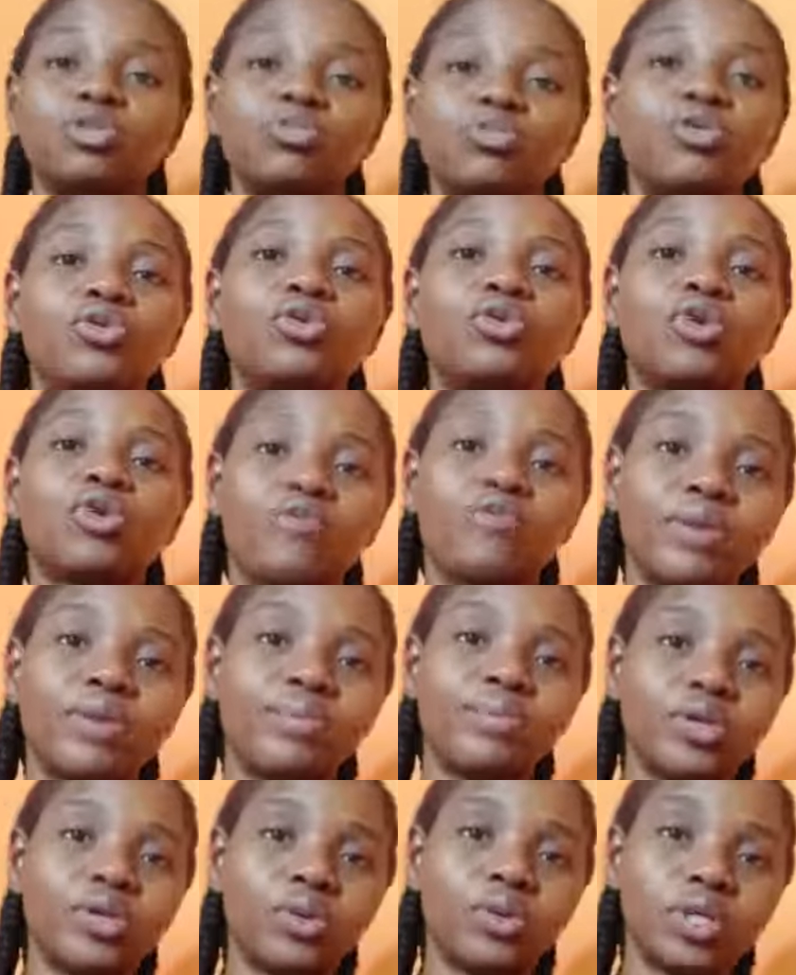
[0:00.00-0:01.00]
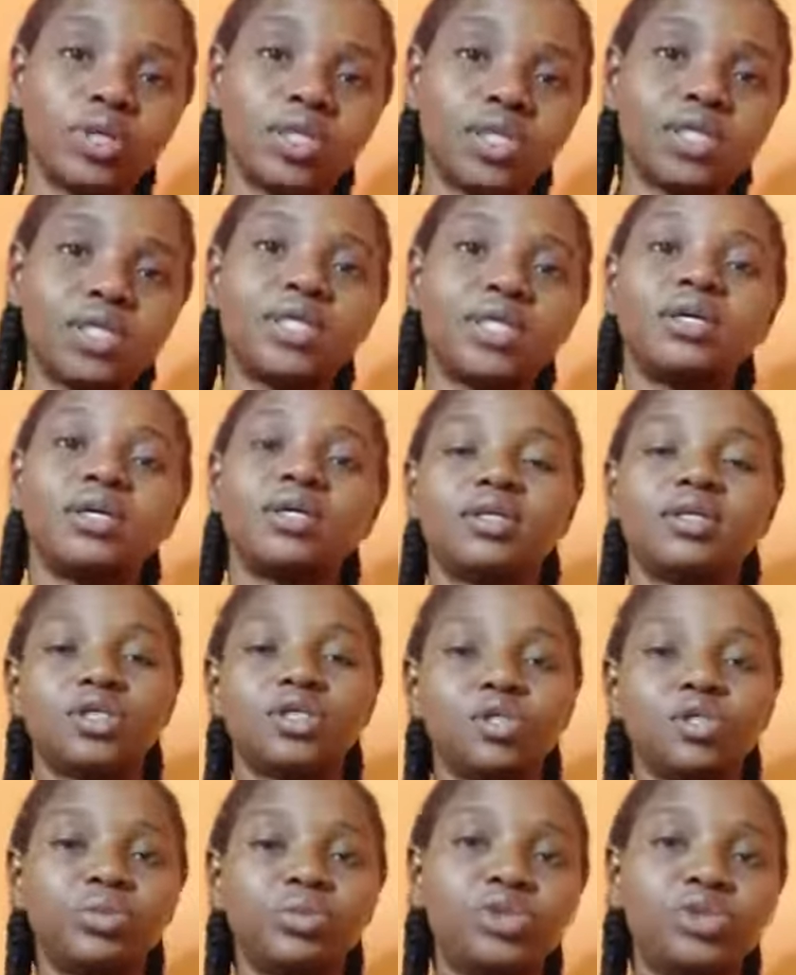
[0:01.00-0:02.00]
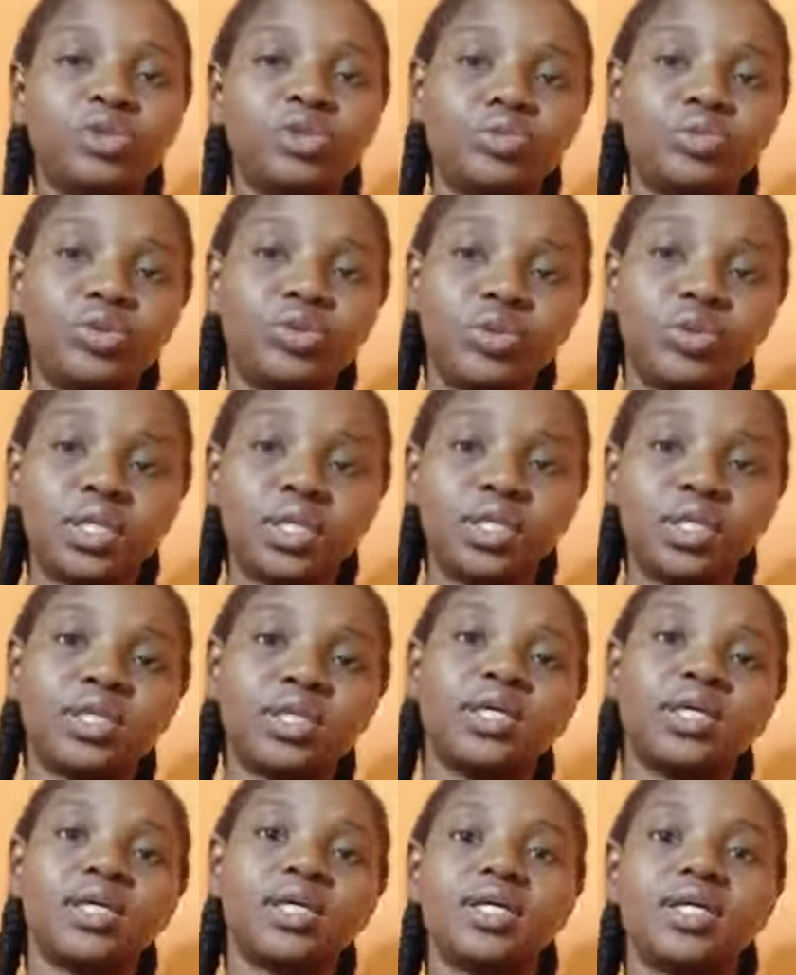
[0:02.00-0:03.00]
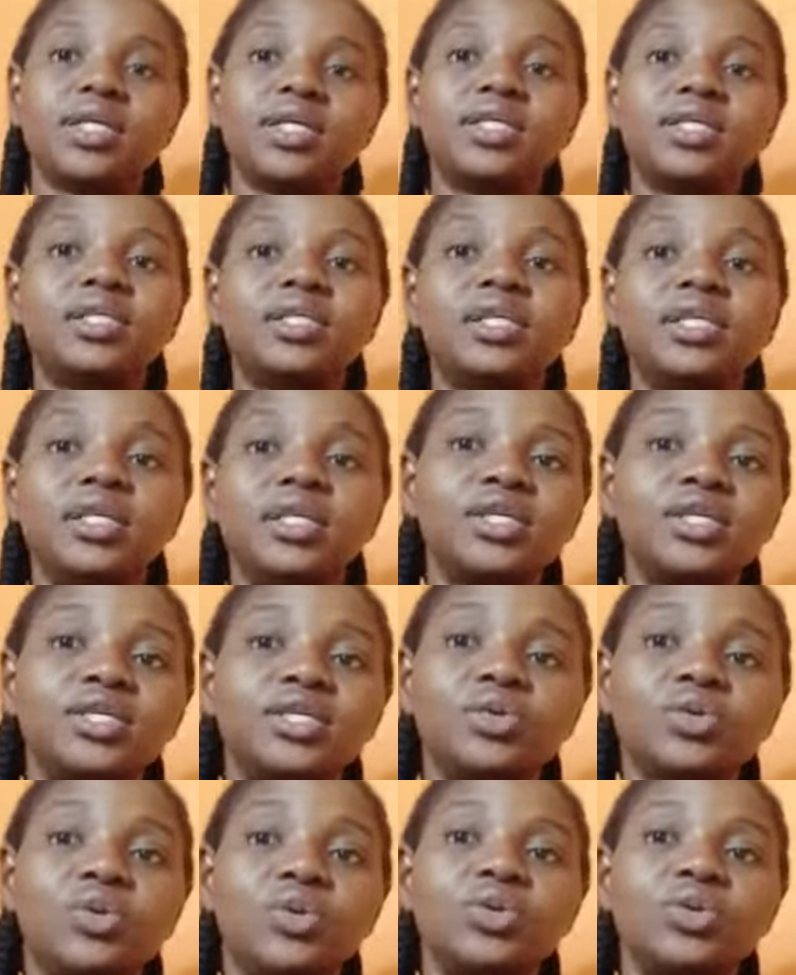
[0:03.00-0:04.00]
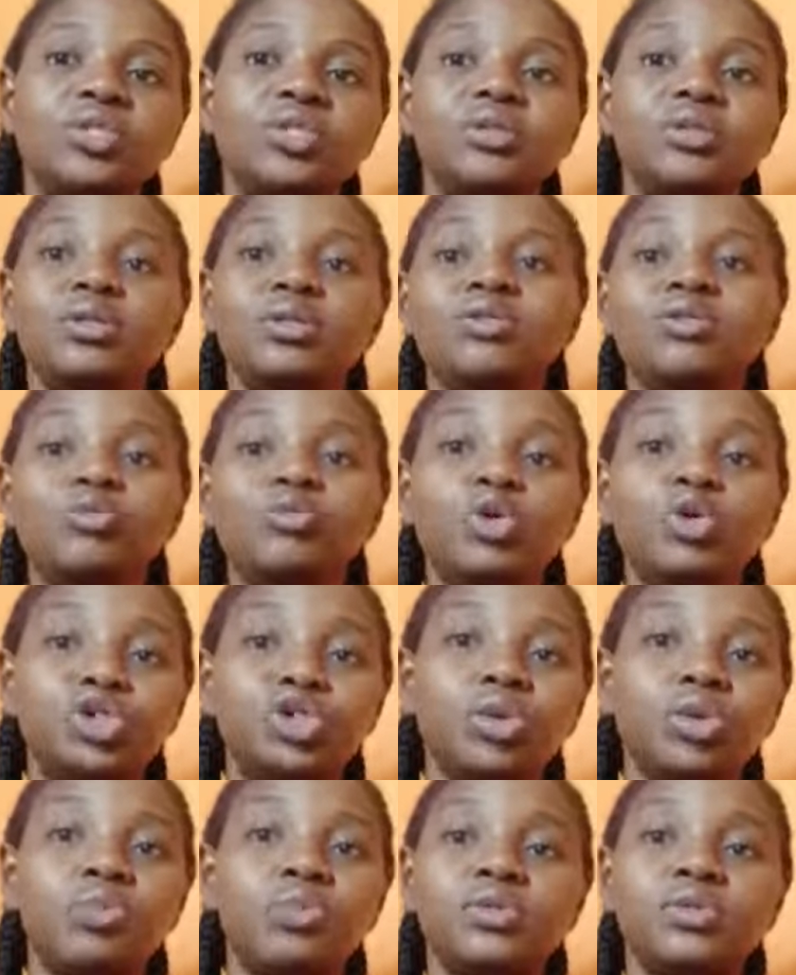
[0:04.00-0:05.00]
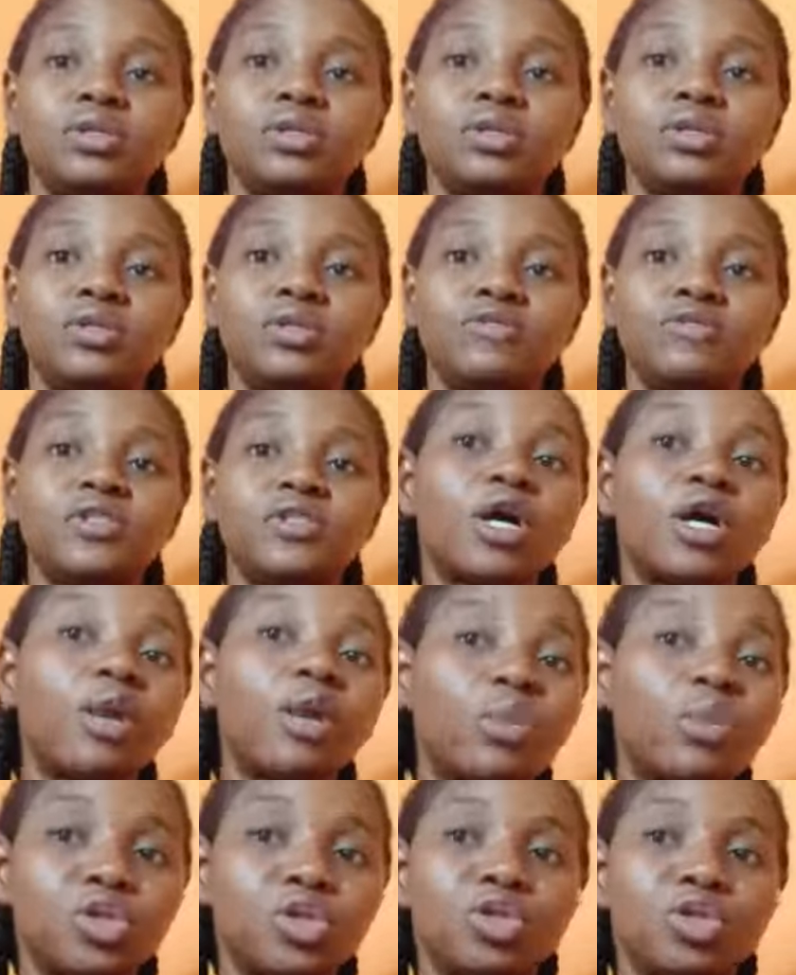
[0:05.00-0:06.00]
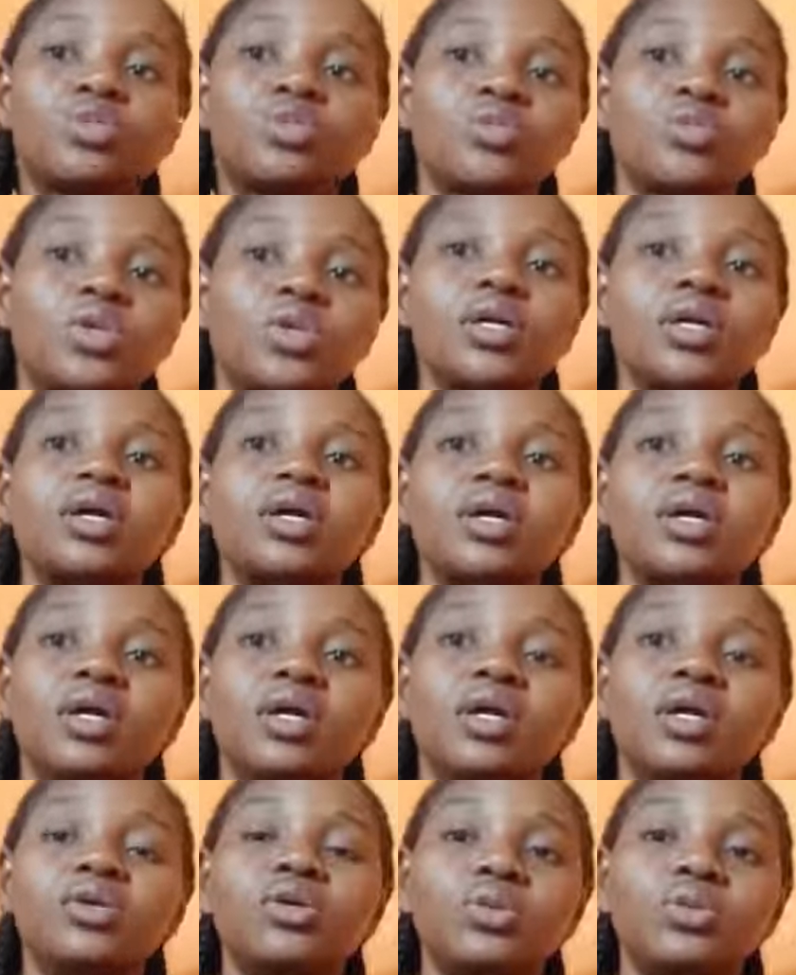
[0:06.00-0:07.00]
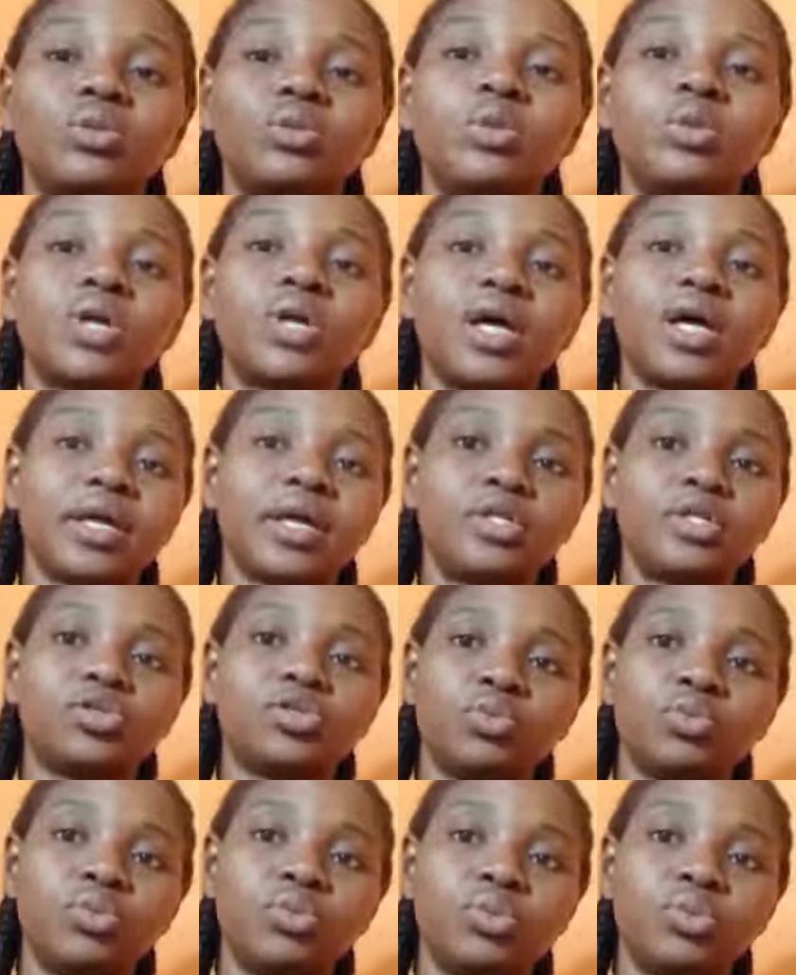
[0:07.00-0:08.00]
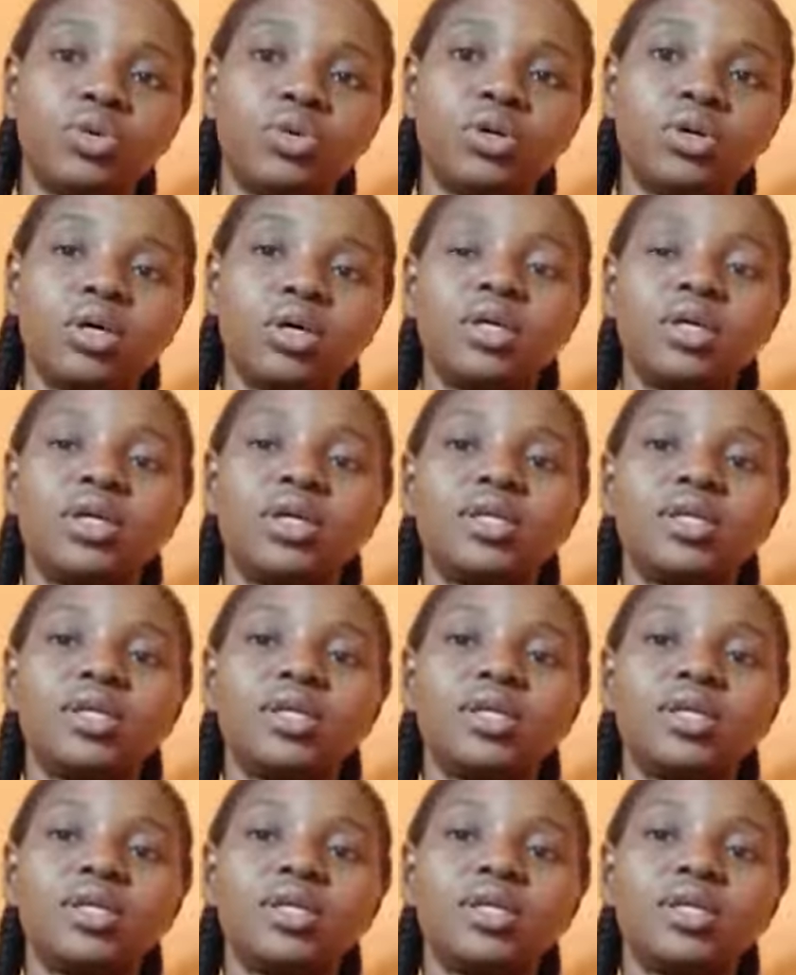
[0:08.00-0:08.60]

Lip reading: Let your book cover be on it, let your picture be on it, let the links or the bookshops, the physical bookshops where people can get your book,